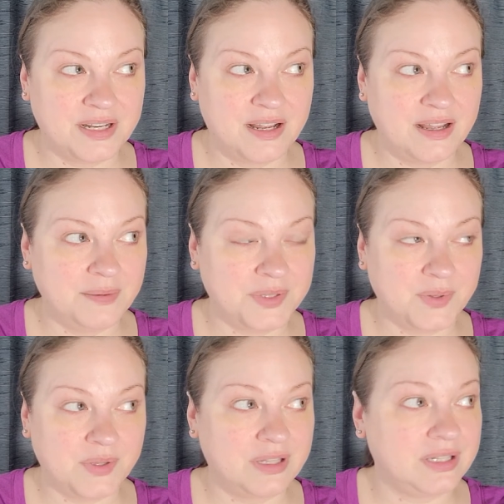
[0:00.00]
and I
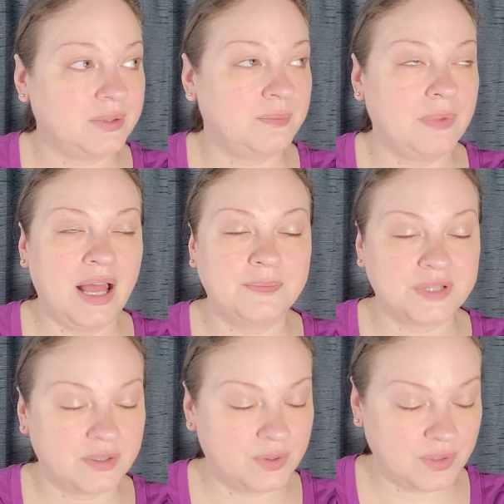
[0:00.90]
absolutely
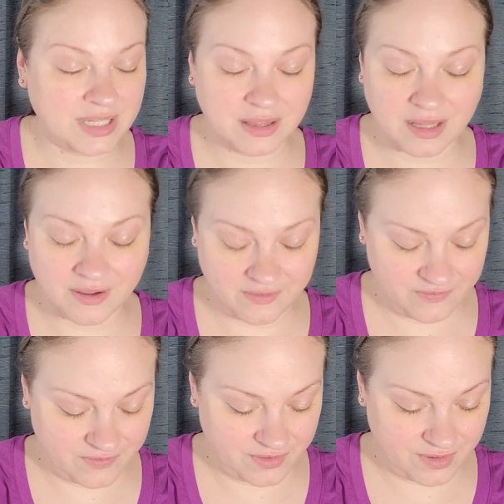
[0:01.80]
absolutely
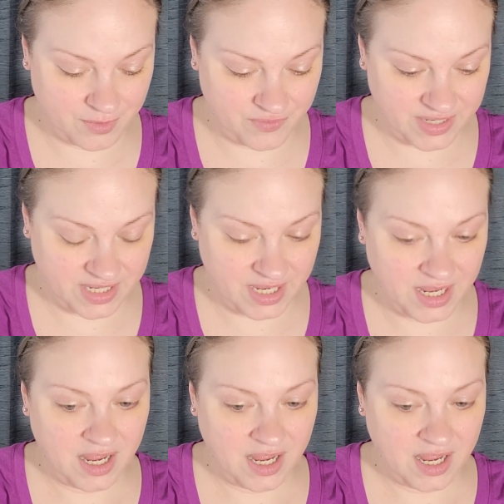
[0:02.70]
love the movie.